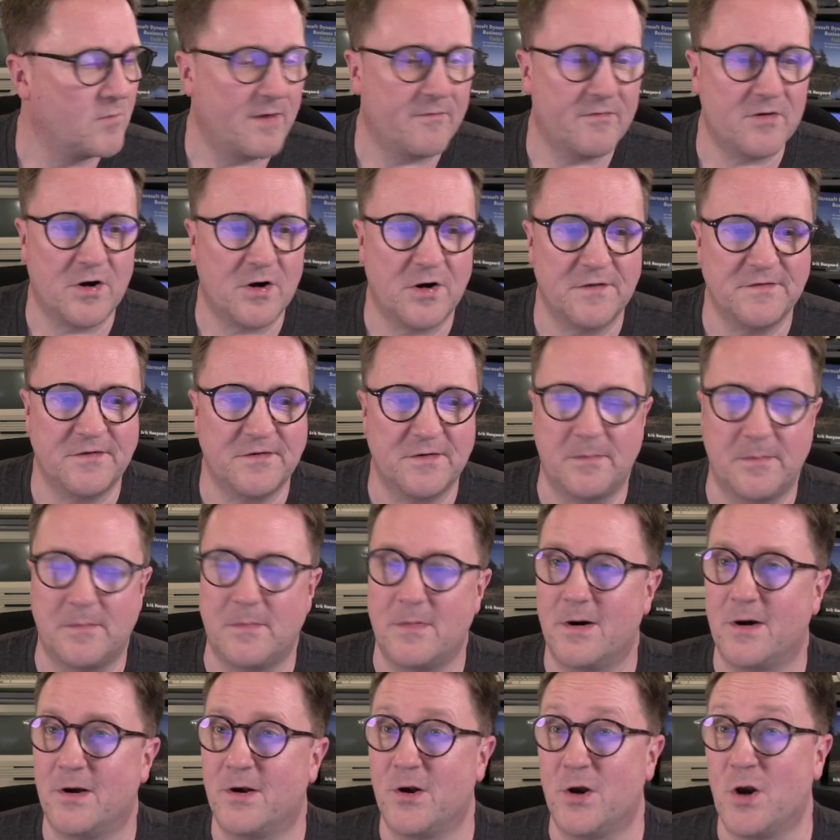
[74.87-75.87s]
a
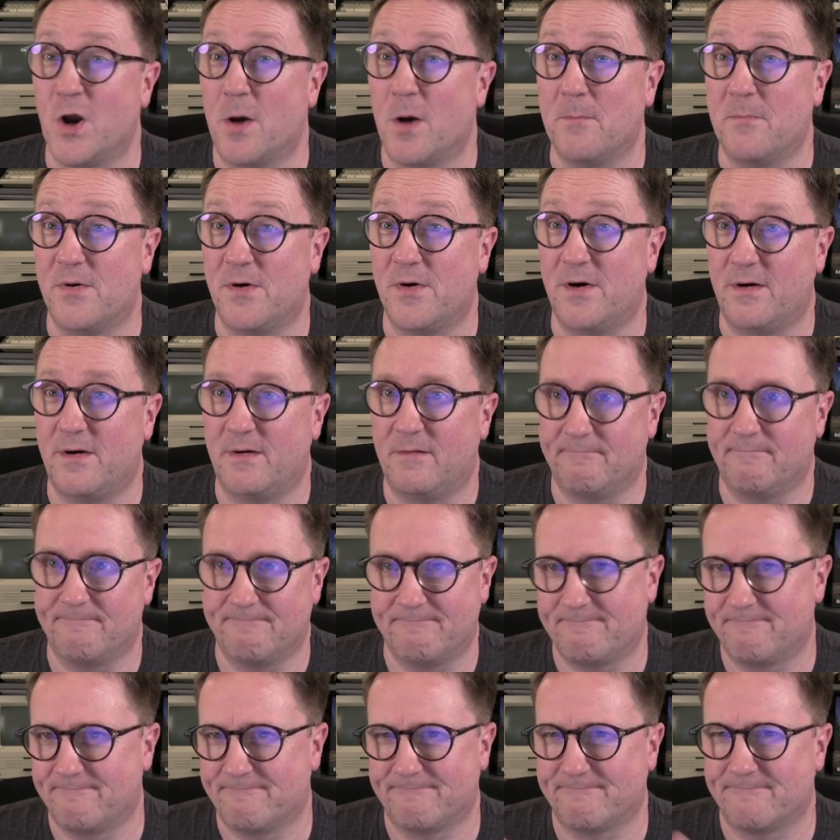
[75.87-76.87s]
customer number,
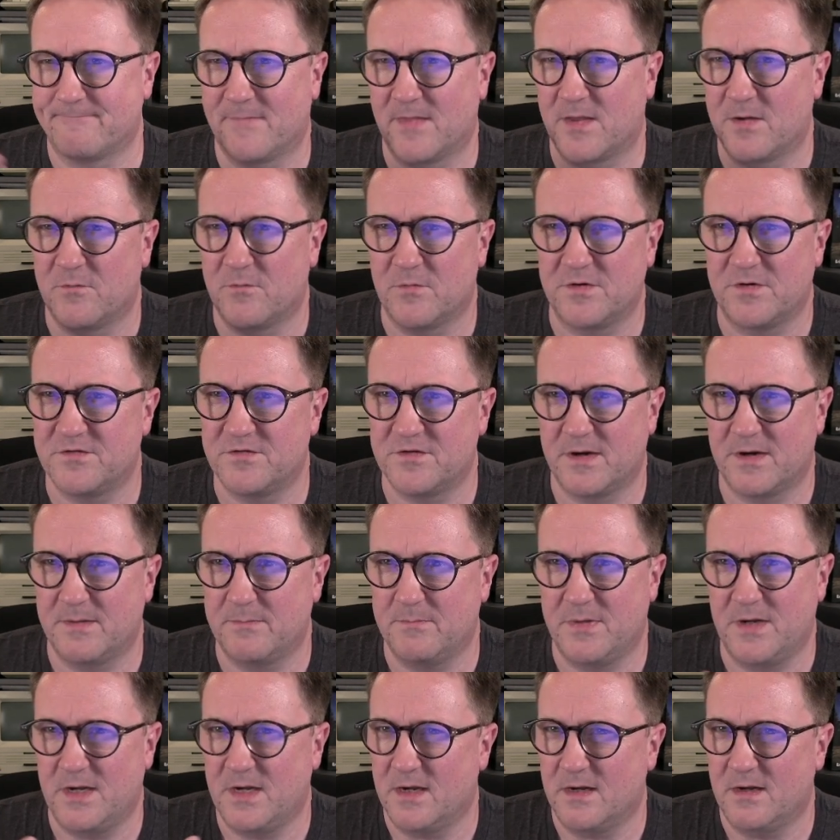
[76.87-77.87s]
which can
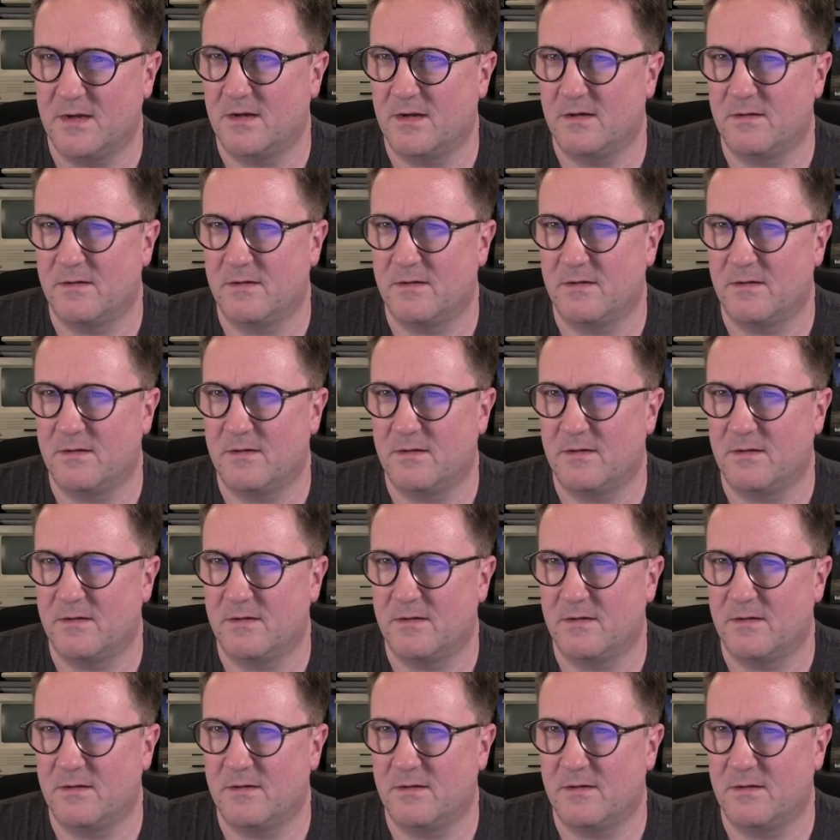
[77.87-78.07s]
be,